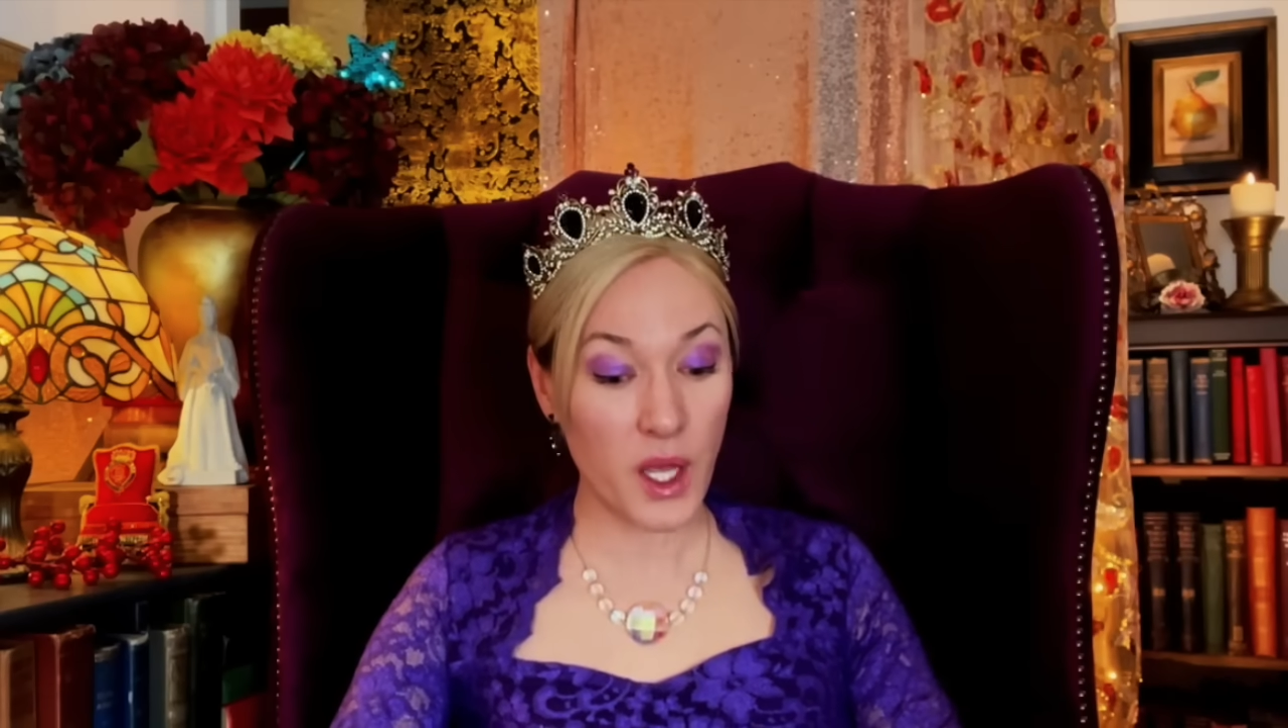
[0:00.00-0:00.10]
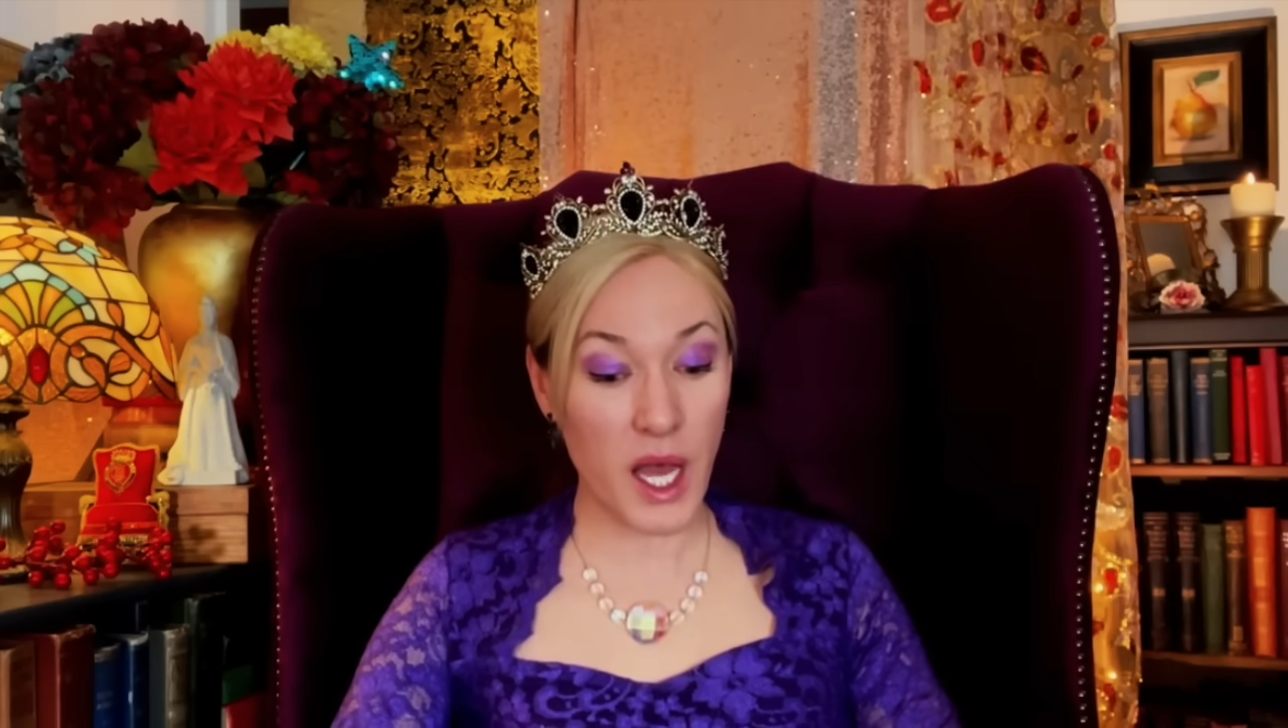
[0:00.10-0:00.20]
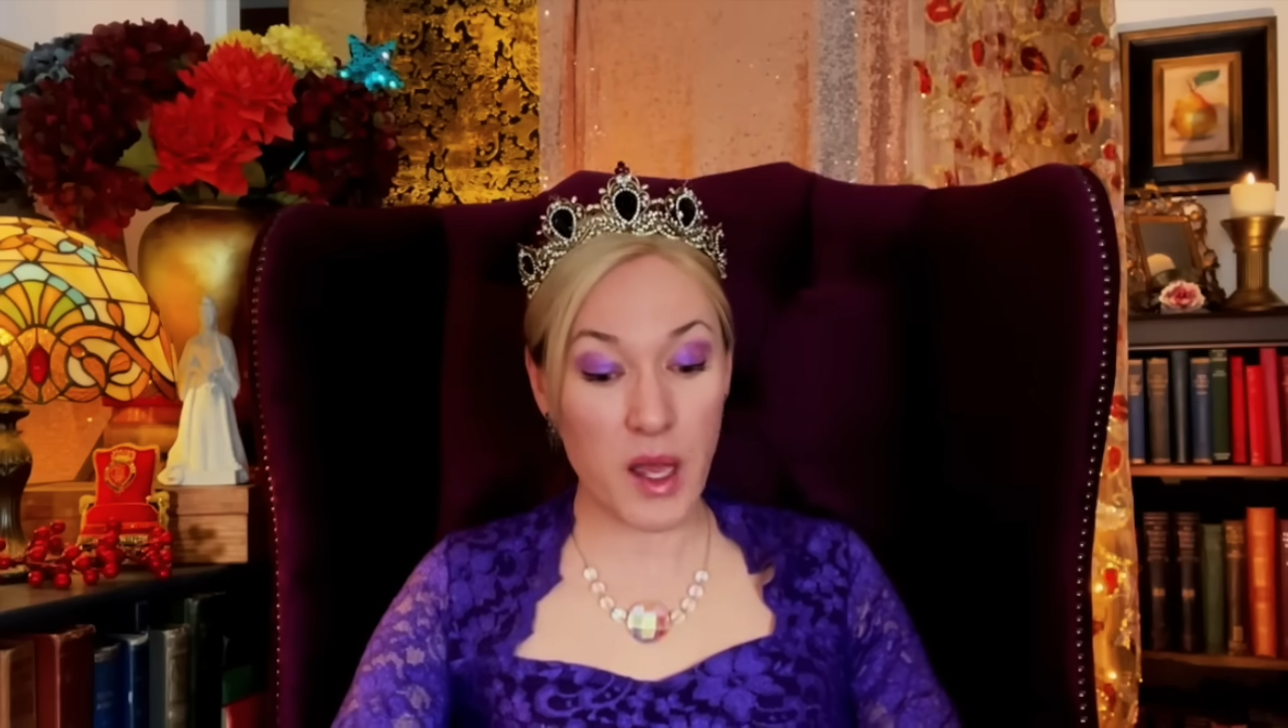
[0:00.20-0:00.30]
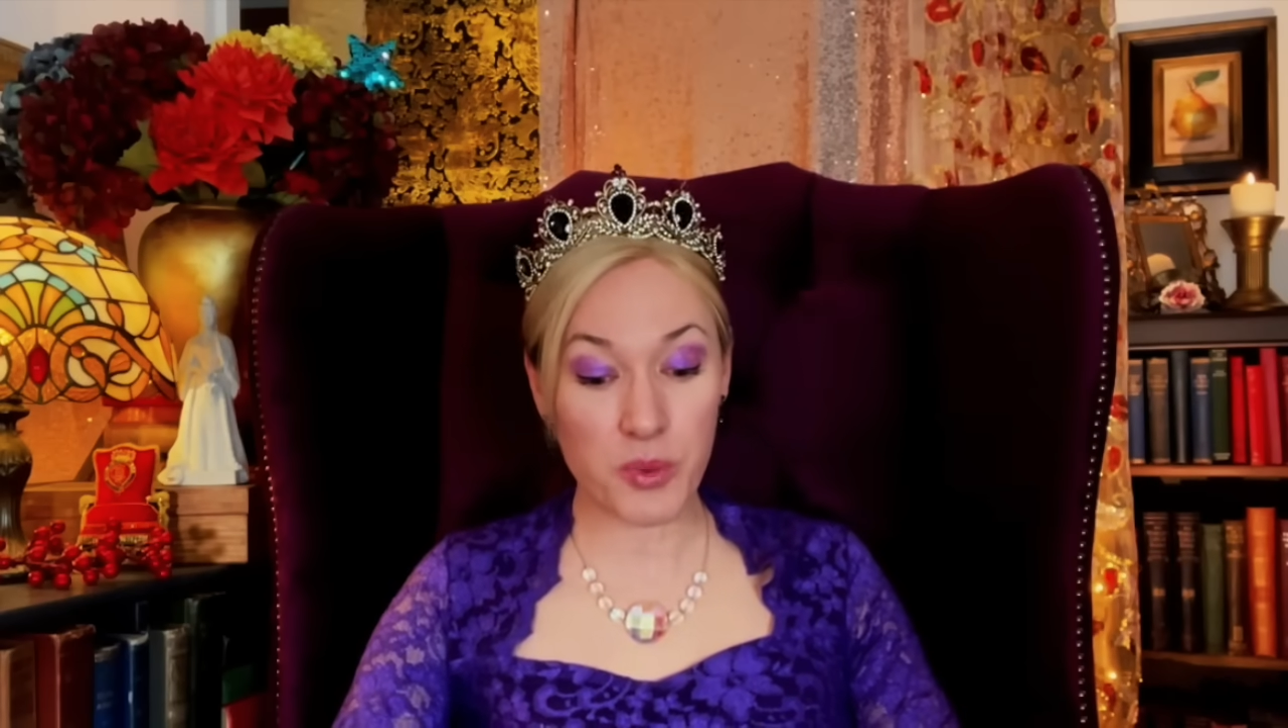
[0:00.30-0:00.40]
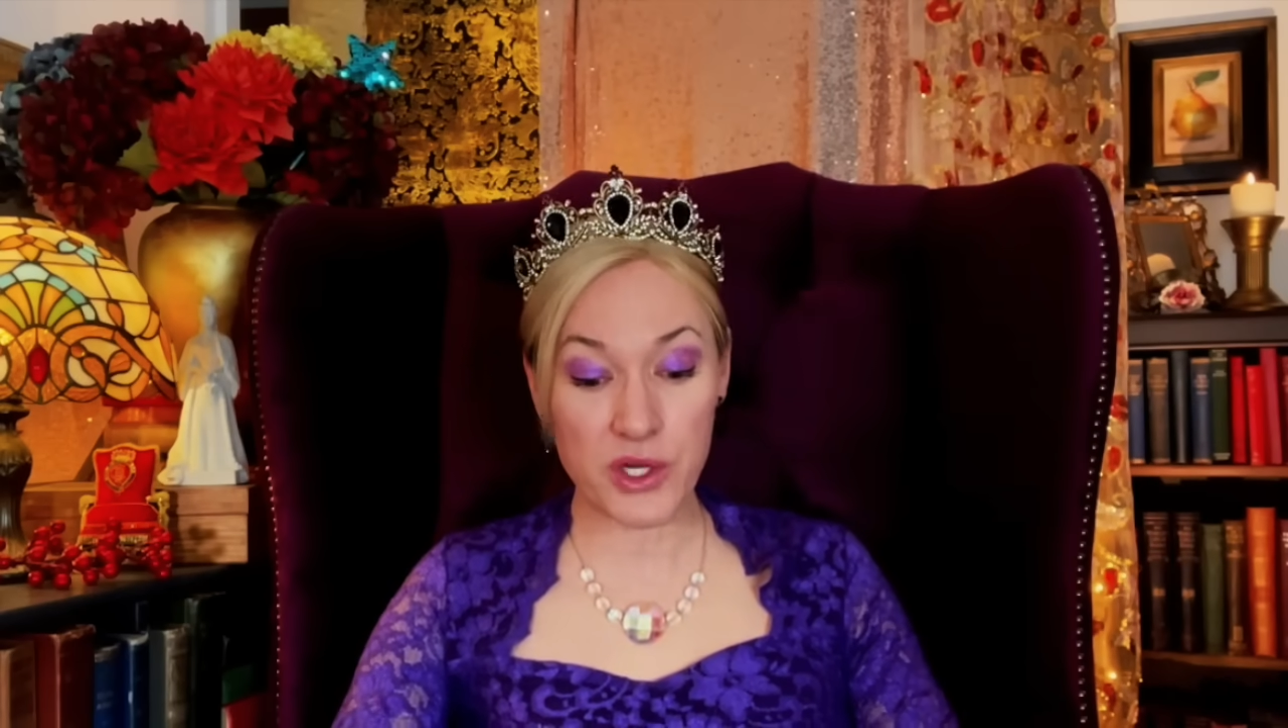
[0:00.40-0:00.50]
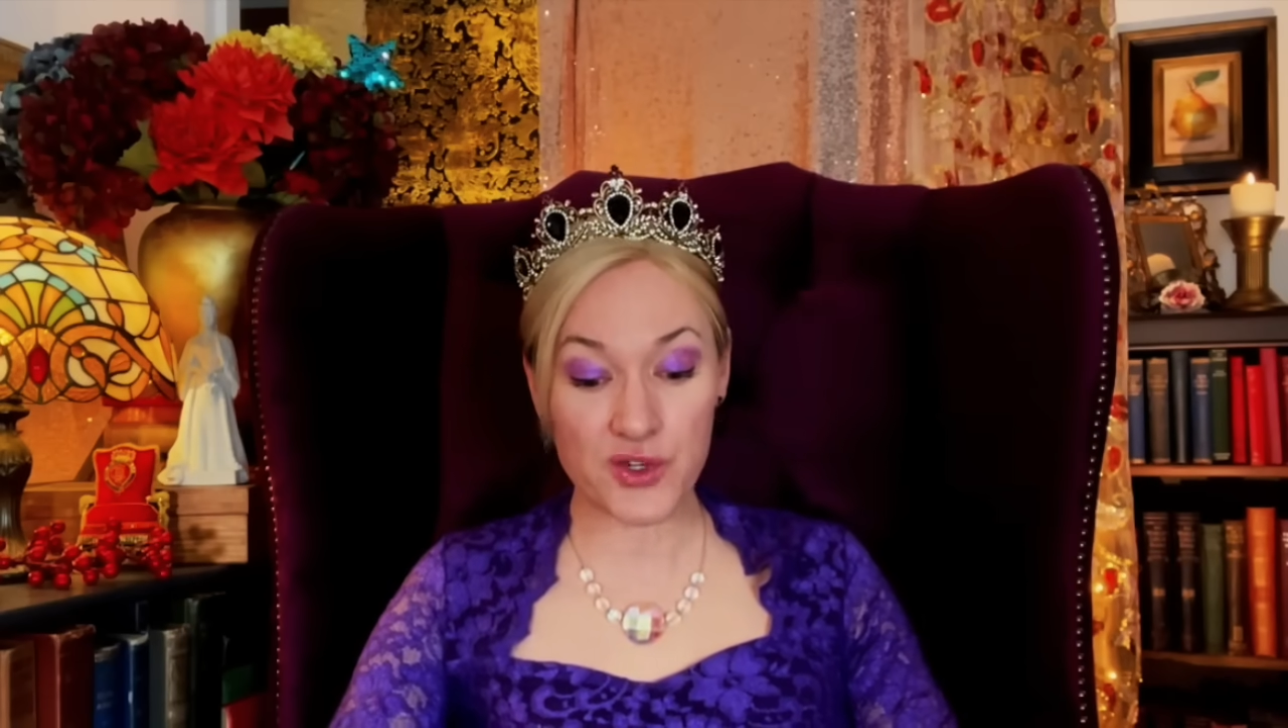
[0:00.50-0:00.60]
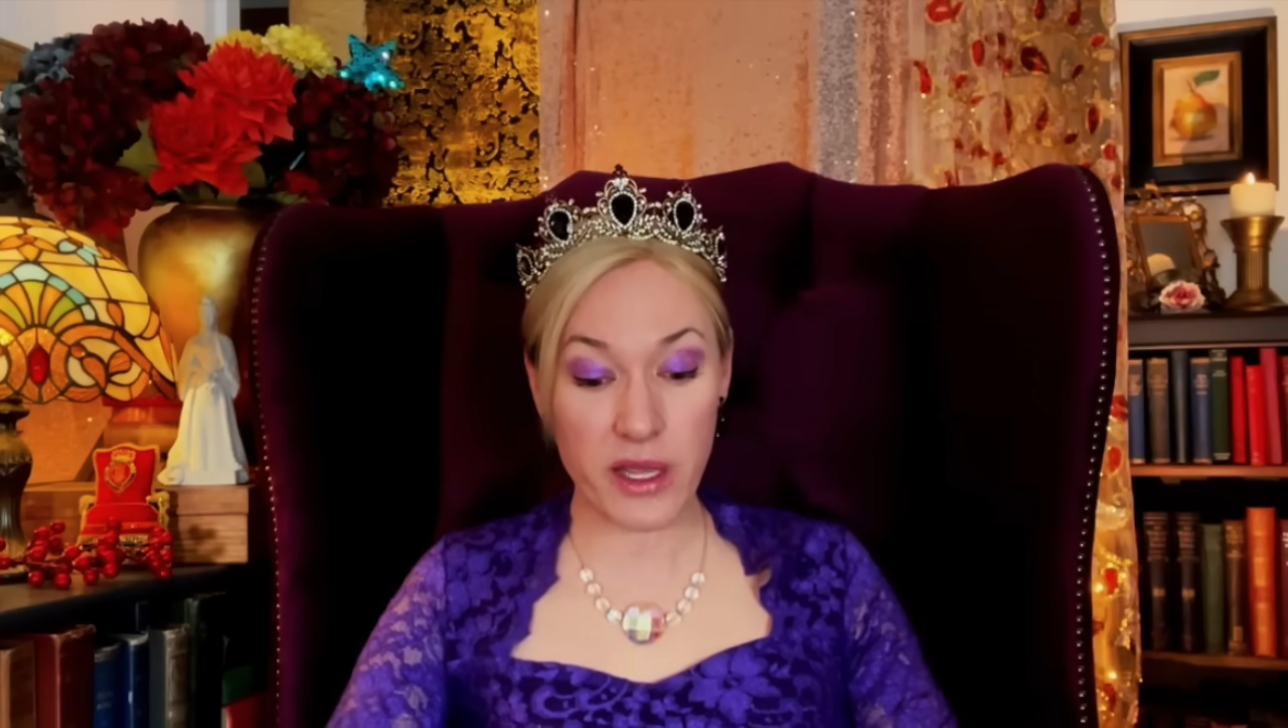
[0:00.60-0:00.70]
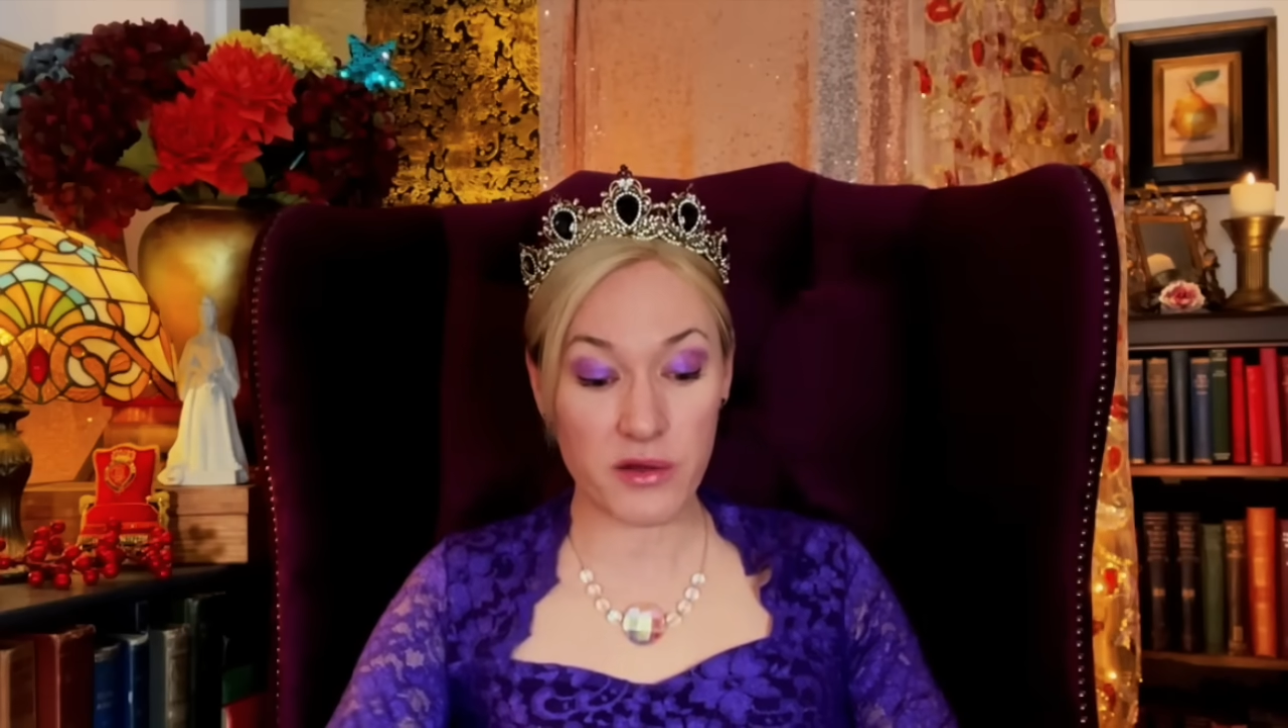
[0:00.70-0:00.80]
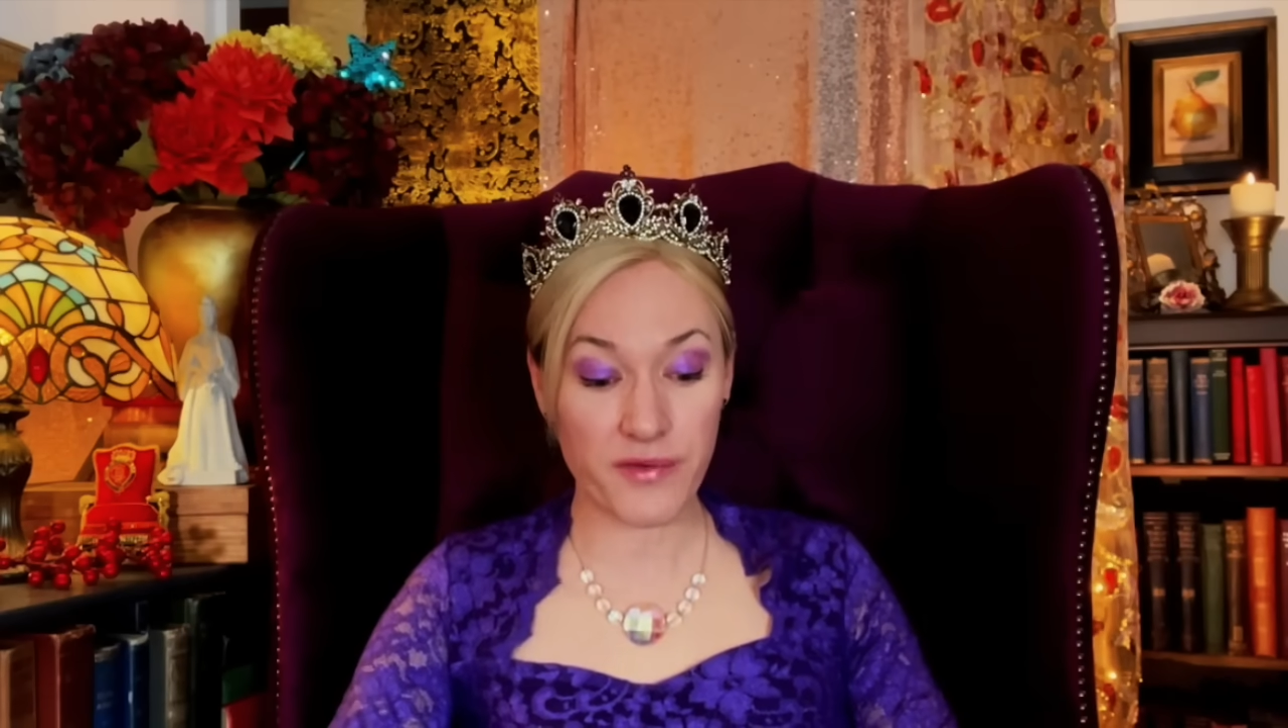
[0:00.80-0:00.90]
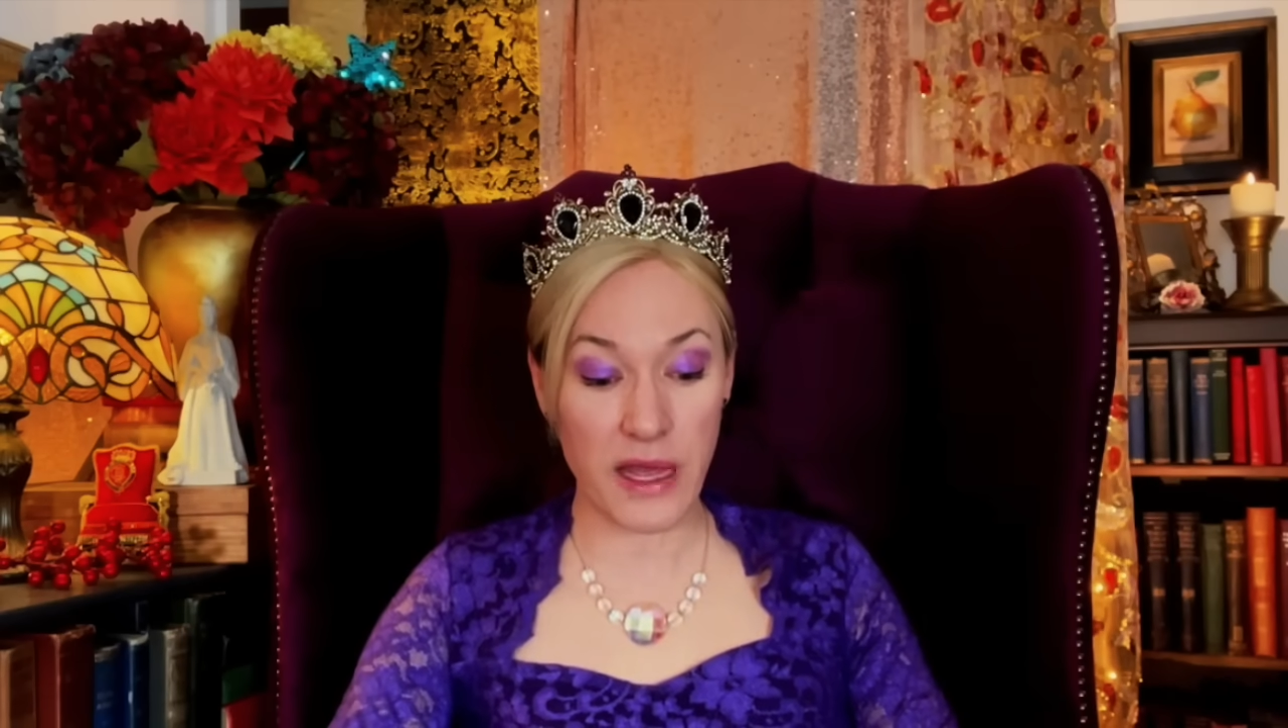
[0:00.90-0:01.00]
I
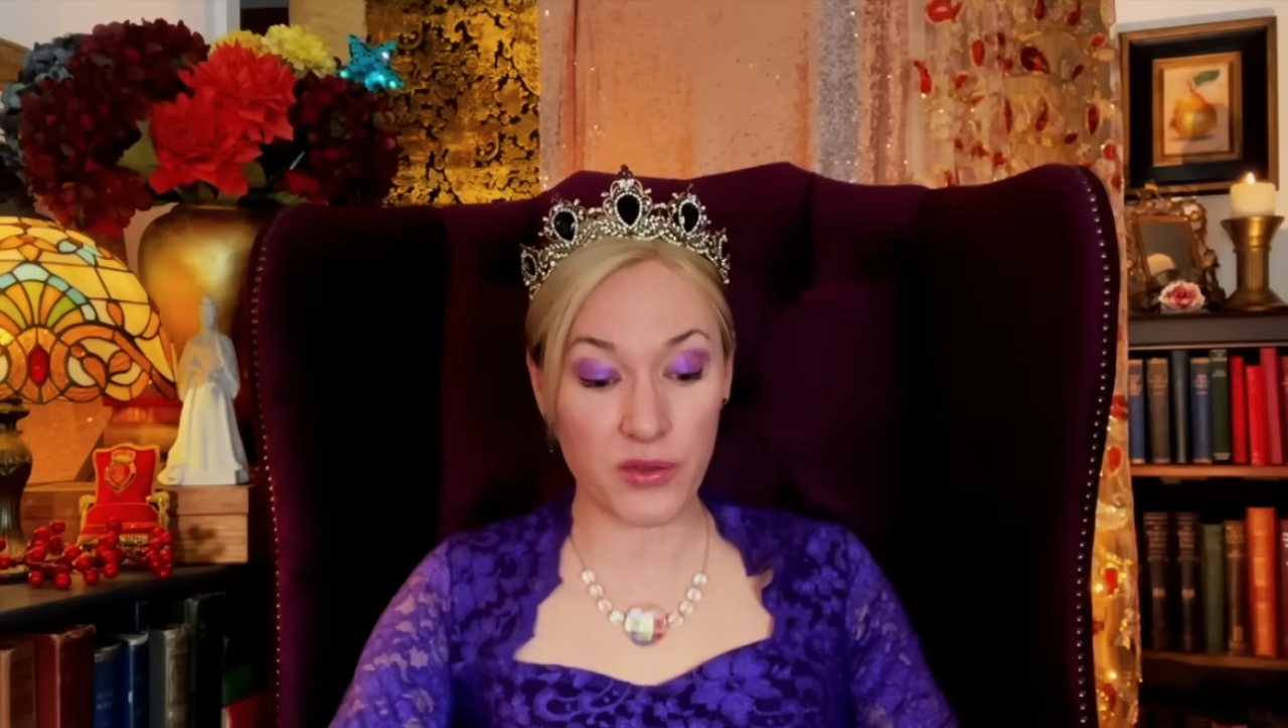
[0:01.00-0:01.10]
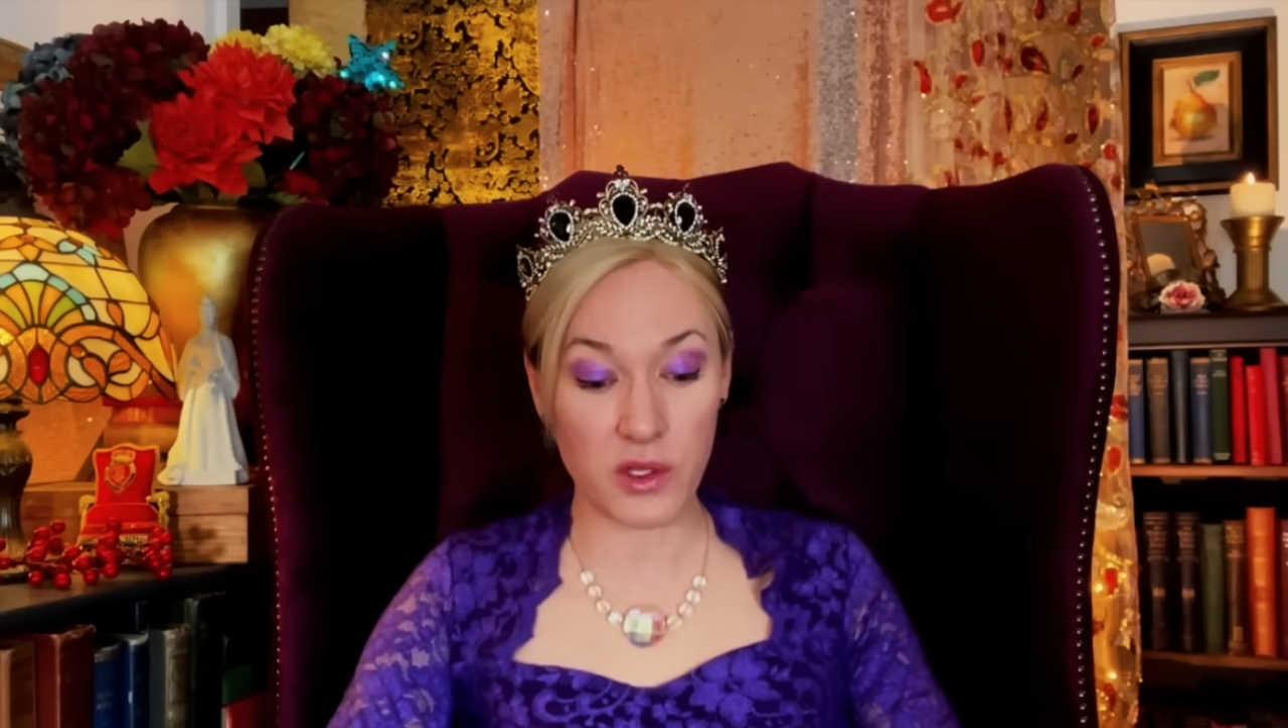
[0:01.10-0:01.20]
appreciate the fact